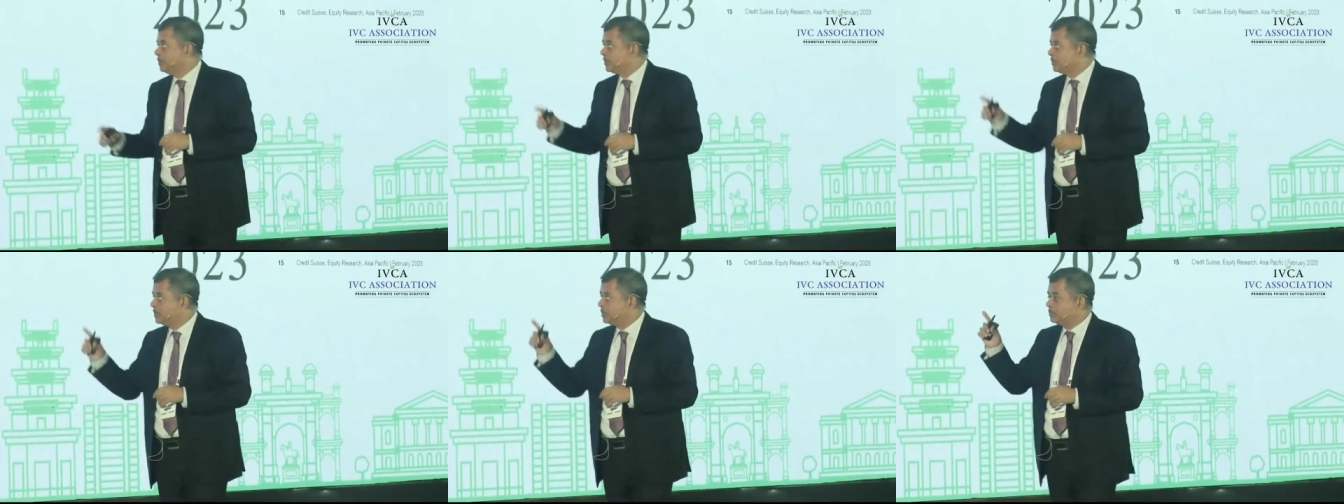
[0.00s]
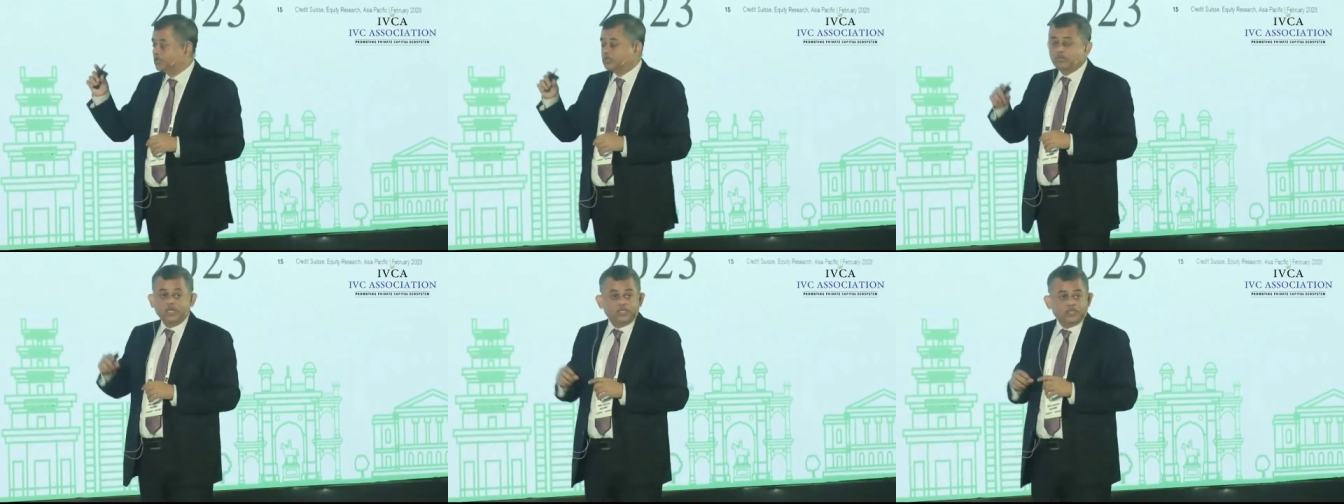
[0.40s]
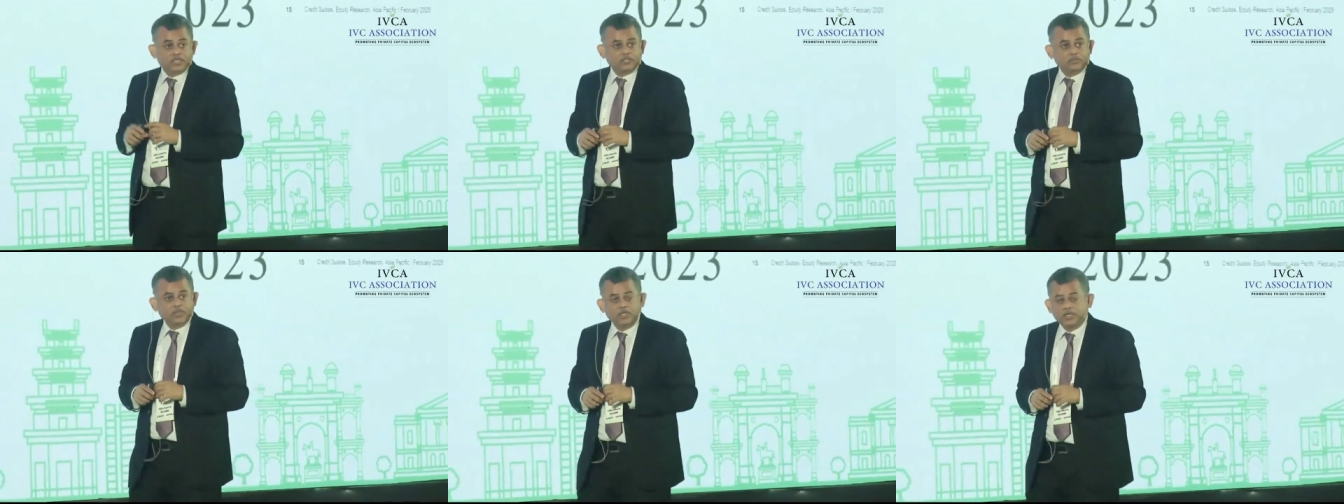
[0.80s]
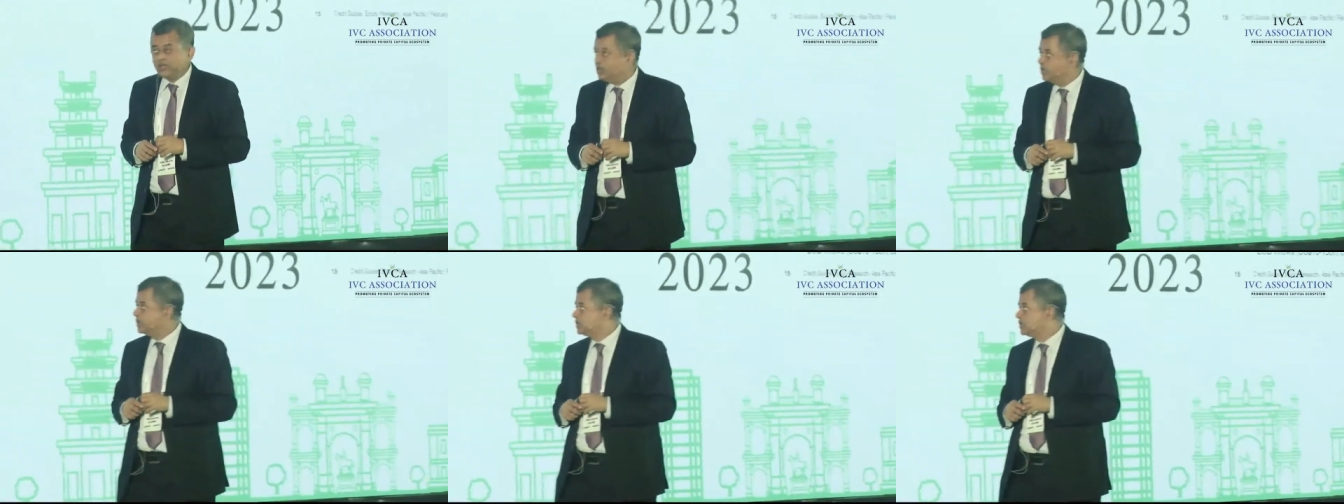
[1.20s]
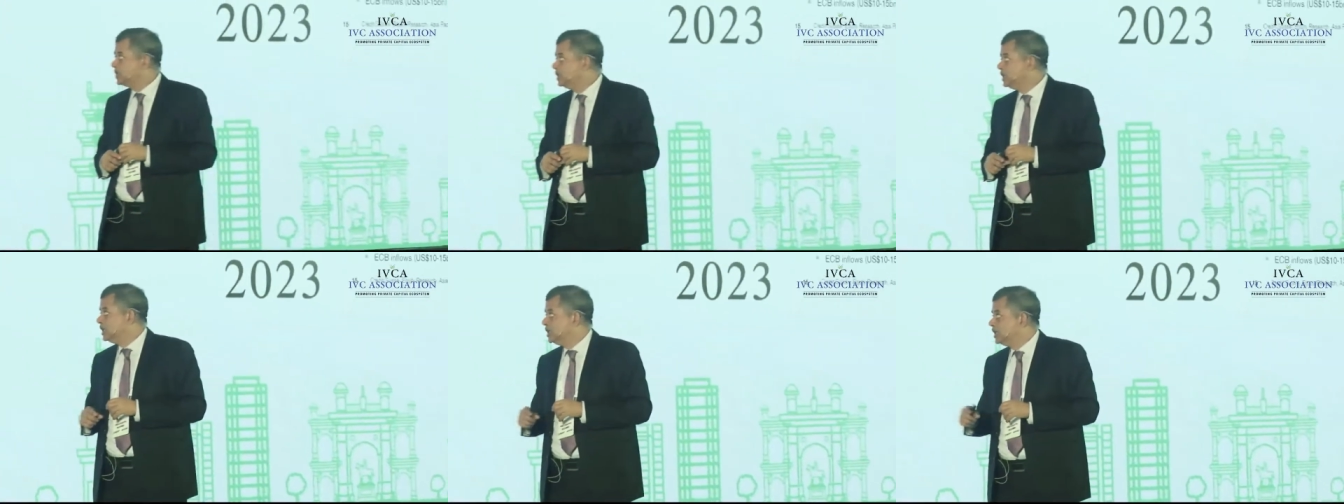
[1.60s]
that's dollar bond issuance
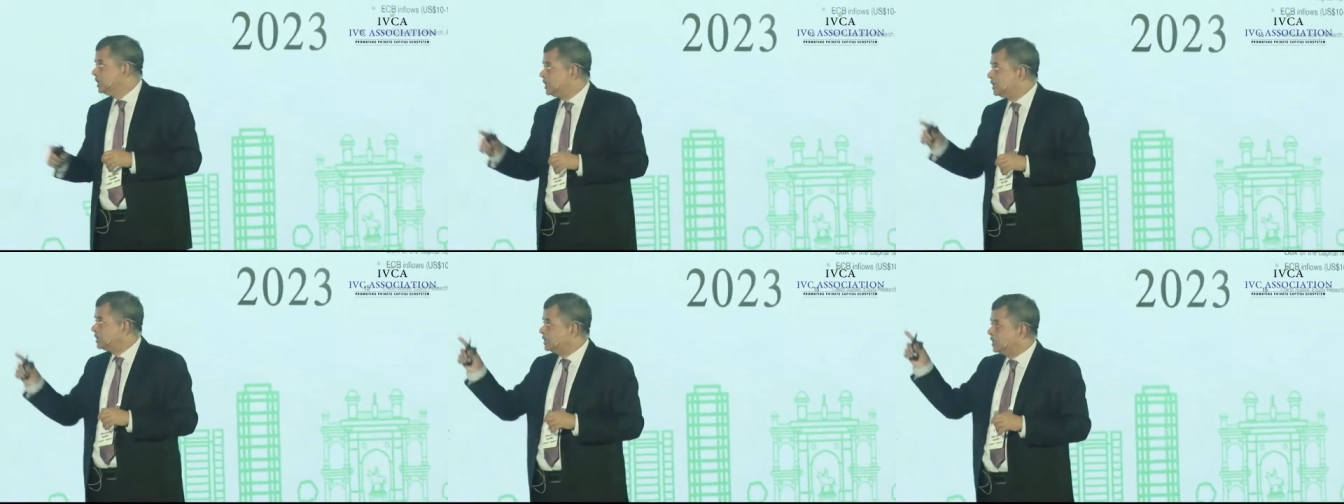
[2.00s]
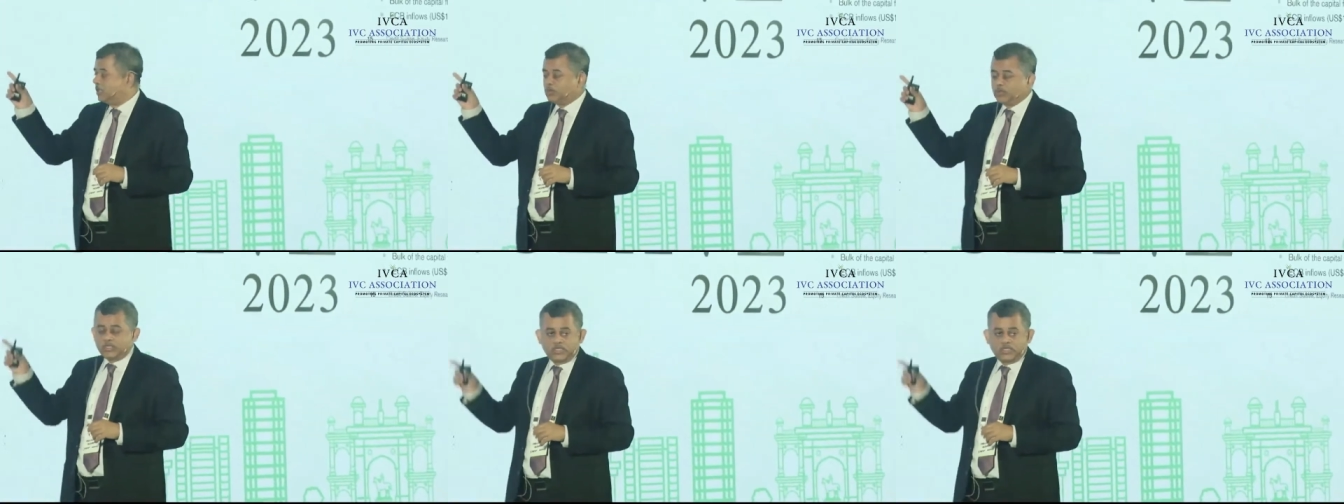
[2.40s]
by Indian companies.